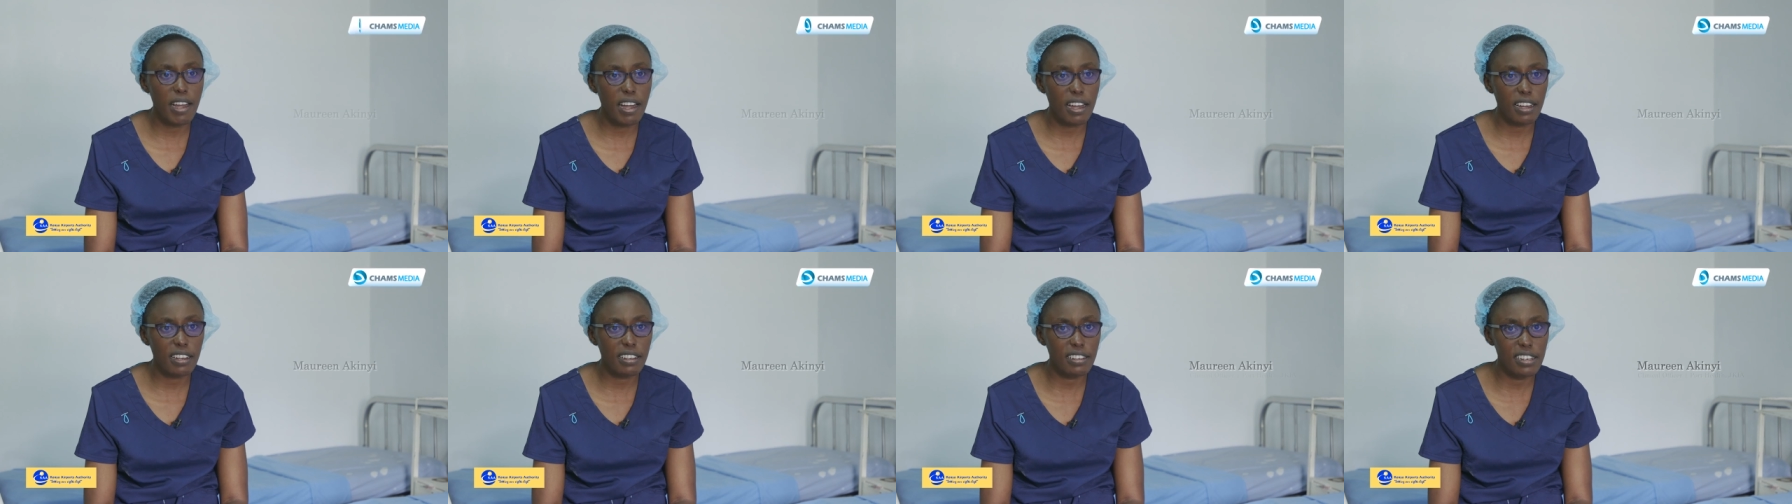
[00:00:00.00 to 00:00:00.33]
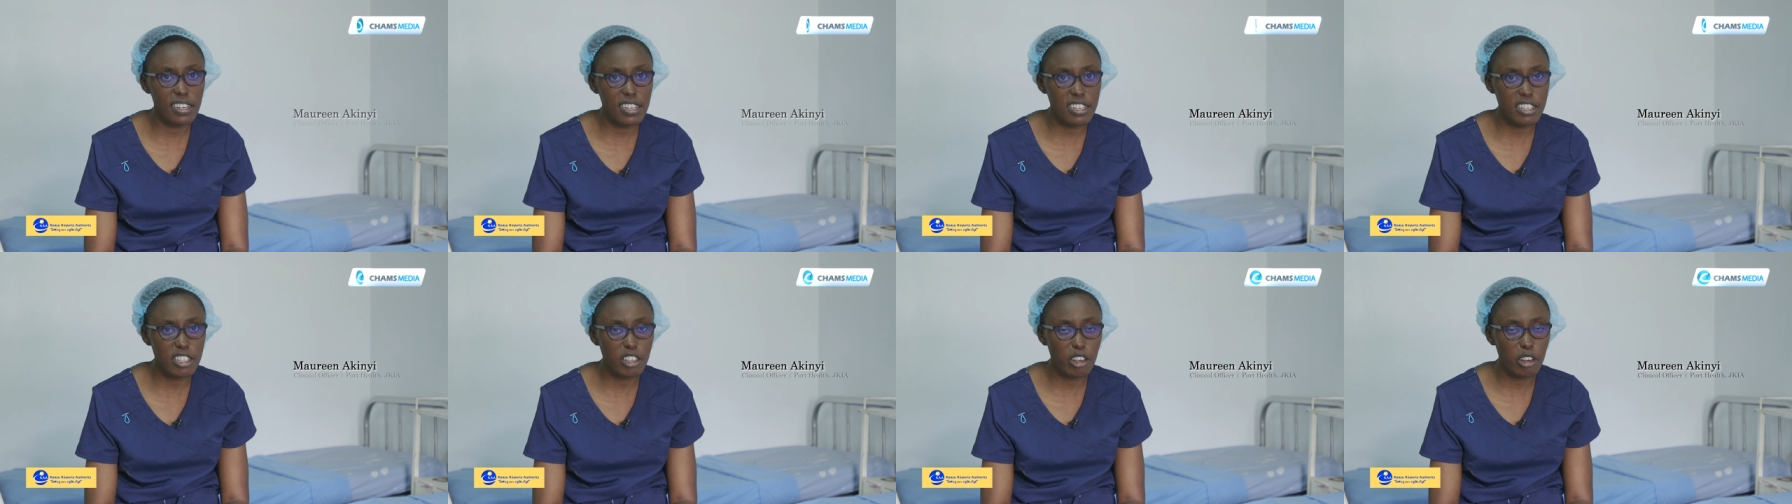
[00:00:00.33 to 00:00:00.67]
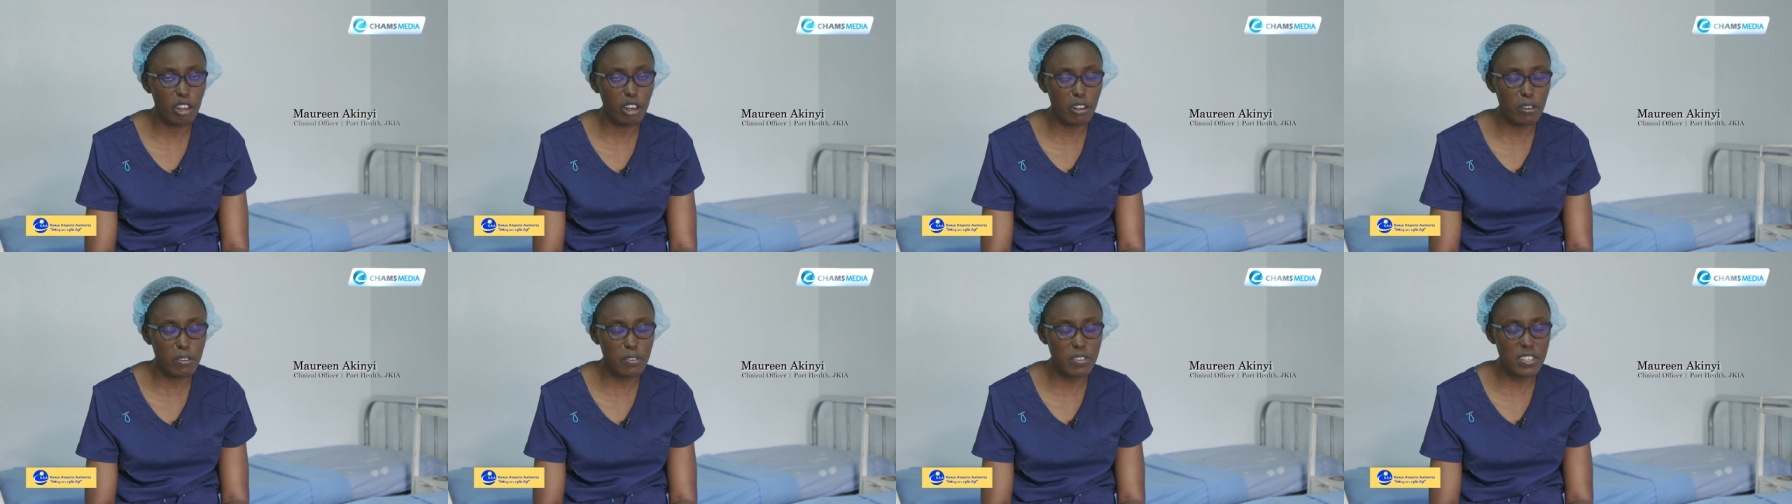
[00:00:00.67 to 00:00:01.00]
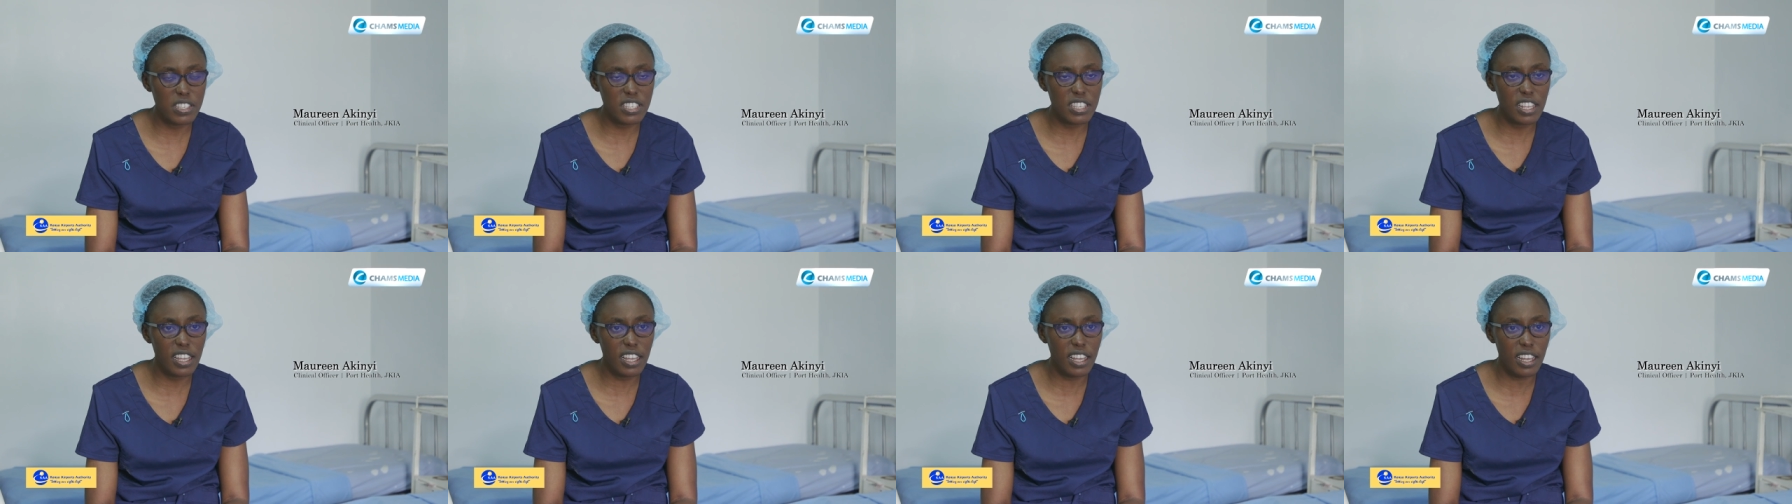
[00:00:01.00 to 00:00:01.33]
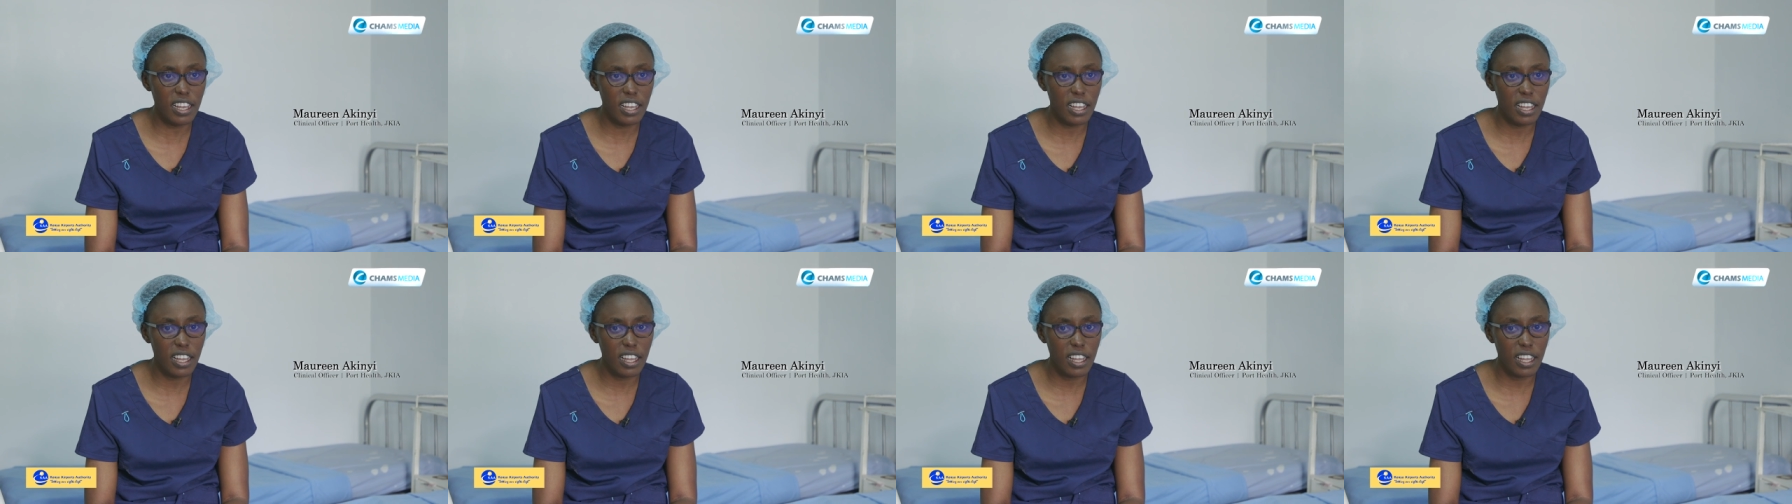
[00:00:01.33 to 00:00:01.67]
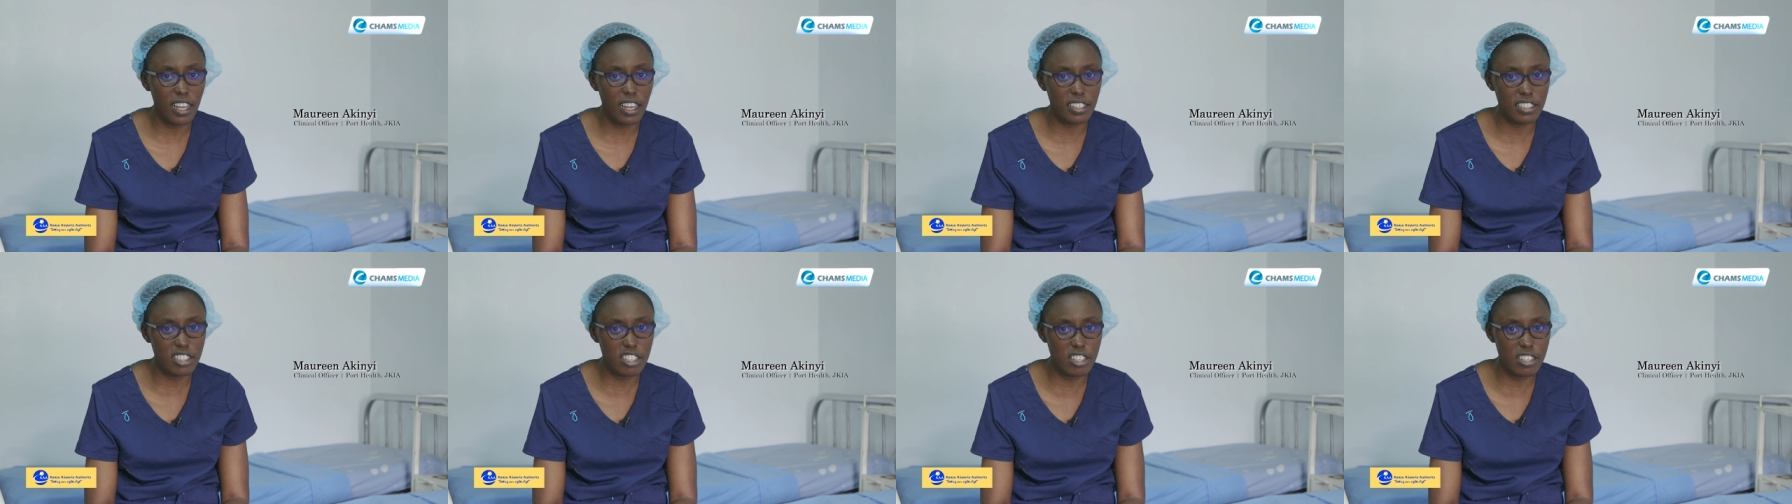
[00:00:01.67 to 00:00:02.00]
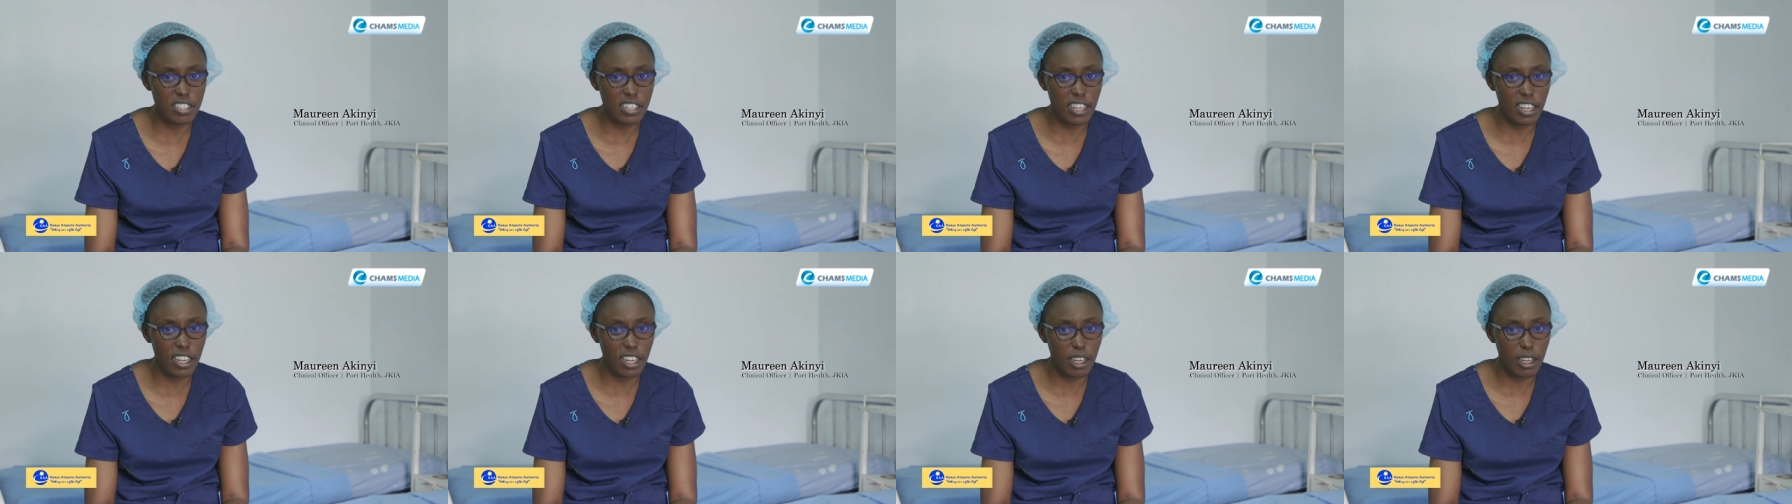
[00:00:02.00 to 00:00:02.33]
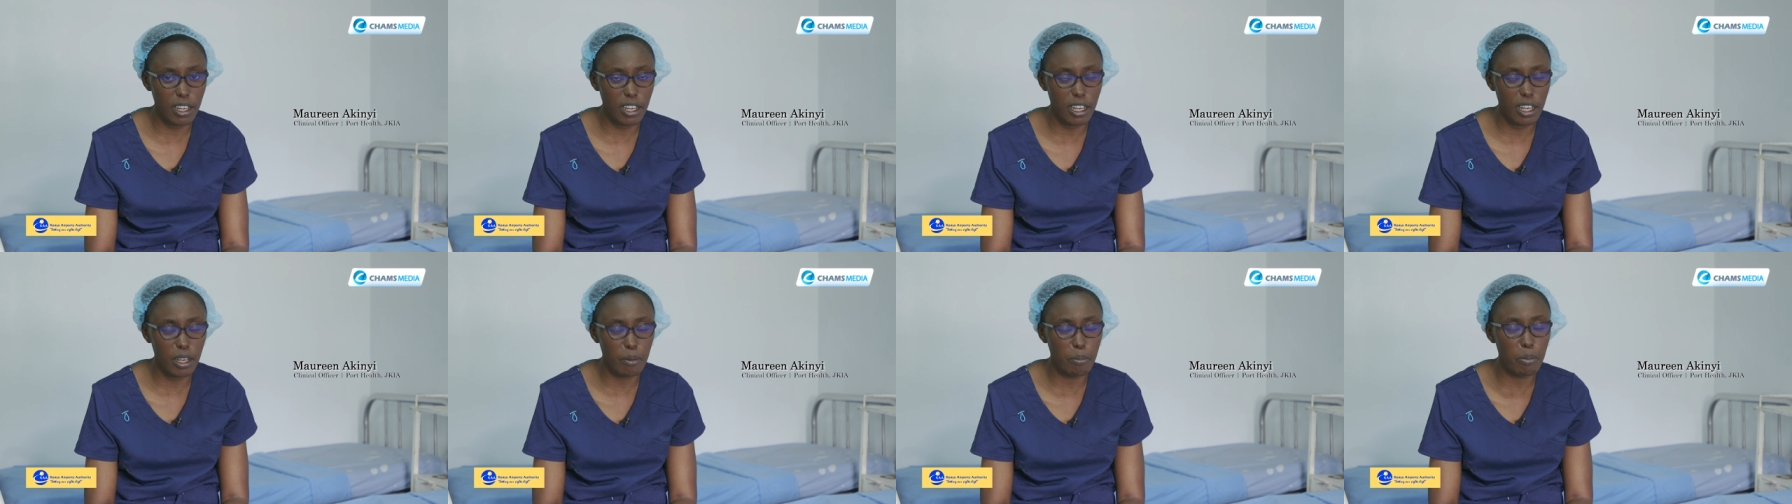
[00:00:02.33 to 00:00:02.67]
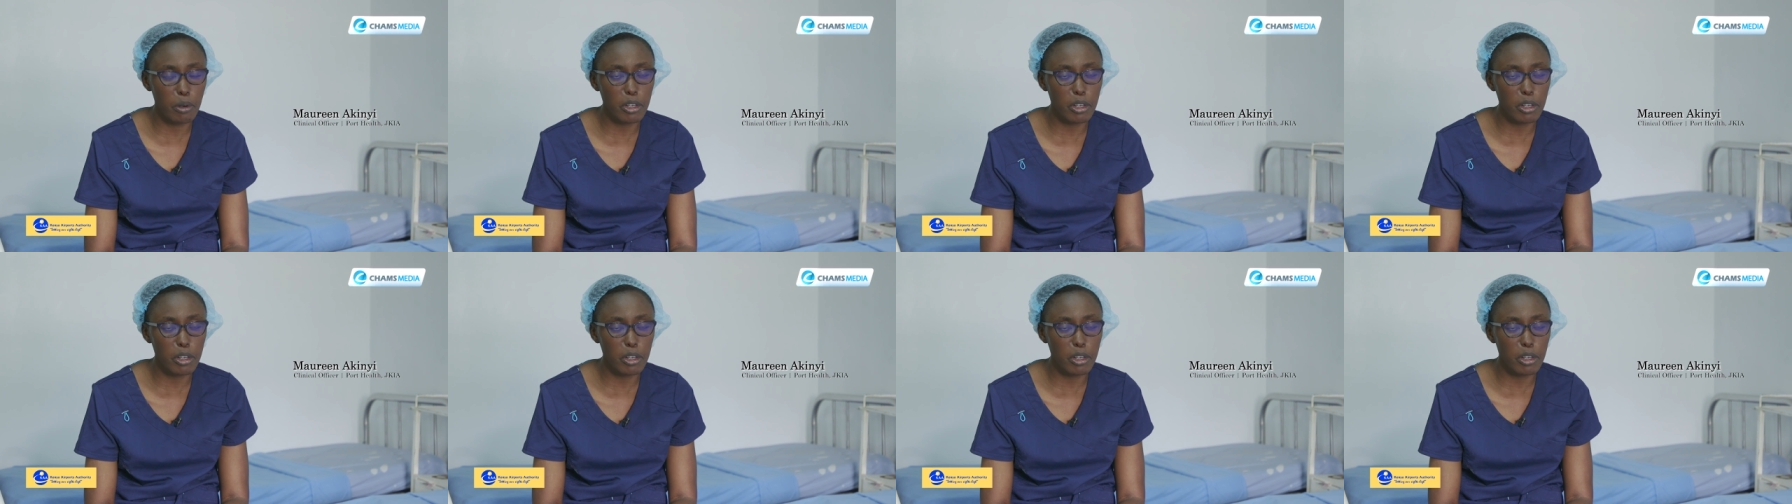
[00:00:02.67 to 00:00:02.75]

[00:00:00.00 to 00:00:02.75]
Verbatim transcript: a clinical officer at